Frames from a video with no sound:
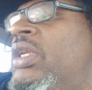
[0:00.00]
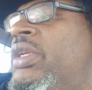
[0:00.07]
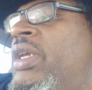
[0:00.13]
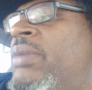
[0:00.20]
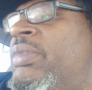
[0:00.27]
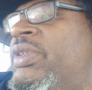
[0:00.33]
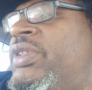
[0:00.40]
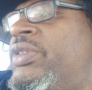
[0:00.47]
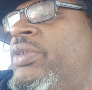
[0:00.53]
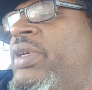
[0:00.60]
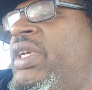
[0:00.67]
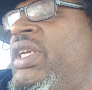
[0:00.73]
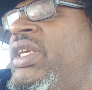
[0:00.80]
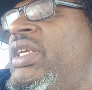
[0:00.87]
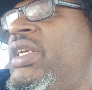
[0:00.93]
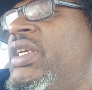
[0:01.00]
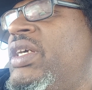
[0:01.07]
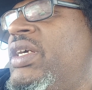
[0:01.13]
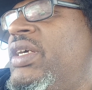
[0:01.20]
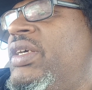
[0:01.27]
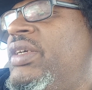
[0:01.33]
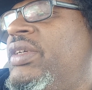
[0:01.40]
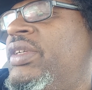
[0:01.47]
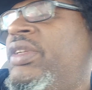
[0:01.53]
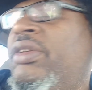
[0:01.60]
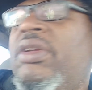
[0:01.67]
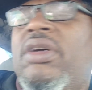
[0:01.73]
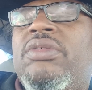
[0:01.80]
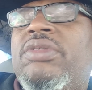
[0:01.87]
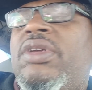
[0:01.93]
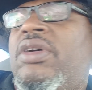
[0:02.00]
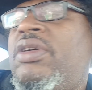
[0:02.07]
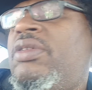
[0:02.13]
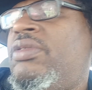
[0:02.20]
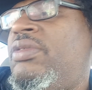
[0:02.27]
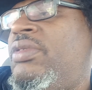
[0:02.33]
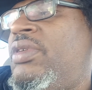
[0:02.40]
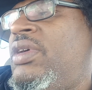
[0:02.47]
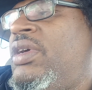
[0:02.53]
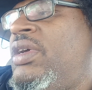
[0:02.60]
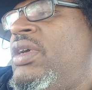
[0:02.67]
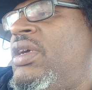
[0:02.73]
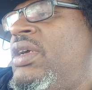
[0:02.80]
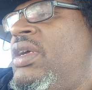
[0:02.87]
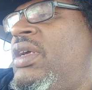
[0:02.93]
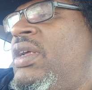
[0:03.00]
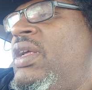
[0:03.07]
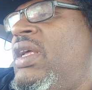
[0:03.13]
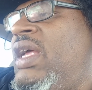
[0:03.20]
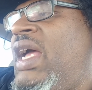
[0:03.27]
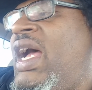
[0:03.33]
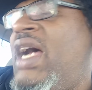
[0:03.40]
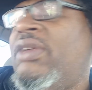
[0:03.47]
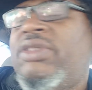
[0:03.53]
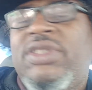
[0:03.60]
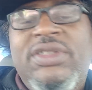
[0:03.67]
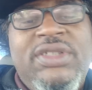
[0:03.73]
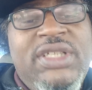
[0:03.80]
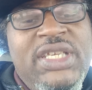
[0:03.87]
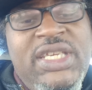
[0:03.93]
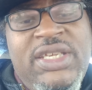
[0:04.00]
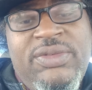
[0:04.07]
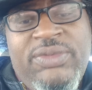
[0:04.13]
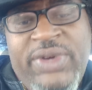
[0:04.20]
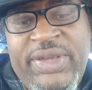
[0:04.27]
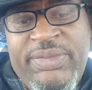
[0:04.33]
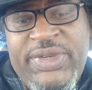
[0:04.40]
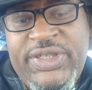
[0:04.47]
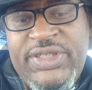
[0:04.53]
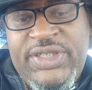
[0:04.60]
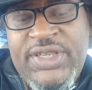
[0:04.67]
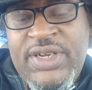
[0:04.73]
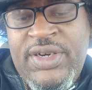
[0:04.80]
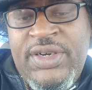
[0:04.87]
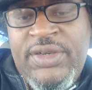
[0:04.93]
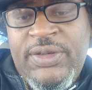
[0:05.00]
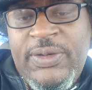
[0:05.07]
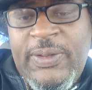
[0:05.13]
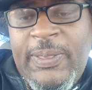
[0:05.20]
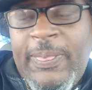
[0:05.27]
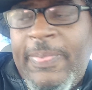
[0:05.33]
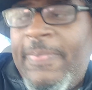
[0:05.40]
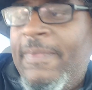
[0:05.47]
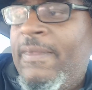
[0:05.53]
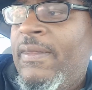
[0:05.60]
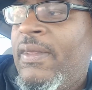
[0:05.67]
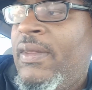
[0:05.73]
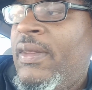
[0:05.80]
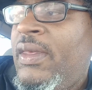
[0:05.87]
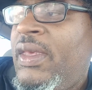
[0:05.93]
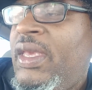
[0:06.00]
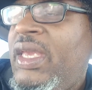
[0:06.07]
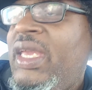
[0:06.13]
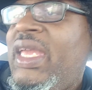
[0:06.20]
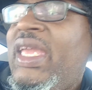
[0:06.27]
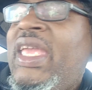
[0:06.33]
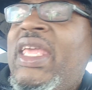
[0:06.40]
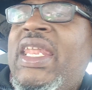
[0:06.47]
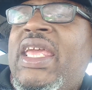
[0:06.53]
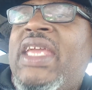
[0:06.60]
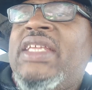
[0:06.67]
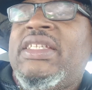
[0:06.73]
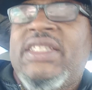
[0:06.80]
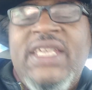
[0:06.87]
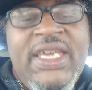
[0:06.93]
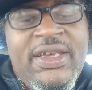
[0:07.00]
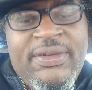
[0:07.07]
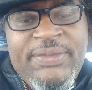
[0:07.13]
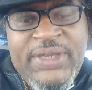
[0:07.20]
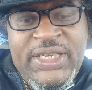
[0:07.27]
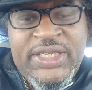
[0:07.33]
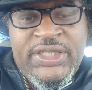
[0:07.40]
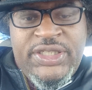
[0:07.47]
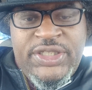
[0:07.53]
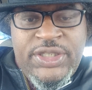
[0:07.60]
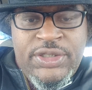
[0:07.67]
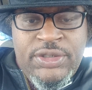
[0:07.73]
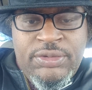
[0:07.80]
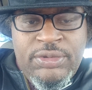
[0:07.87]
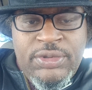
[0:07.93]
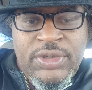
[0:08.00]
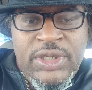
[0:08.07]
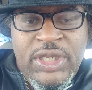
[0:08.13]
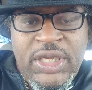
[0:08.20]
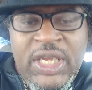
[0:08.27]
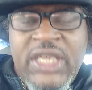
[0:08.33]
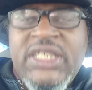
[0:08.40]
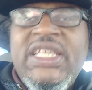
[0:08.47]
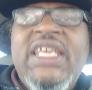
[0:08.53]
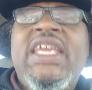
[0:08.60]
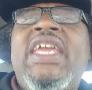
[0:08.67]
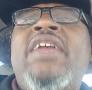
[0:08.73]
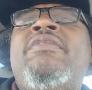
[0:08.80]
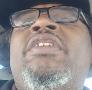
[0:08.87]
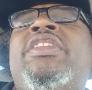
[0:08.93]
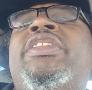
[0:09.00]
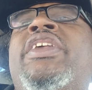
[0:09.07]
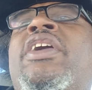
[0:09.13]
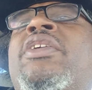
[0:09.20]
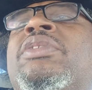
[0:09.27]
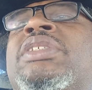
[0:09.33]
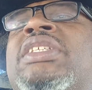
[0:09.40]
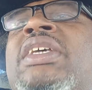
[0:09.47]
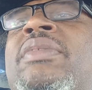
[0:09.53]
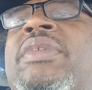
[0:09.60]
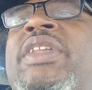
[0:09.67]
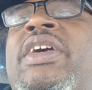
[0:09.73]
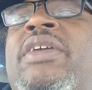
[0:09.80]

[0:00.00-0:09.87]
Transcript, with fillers: Number three, you don't know how to lead women, sir. It ain't them, it's you. See, even though some of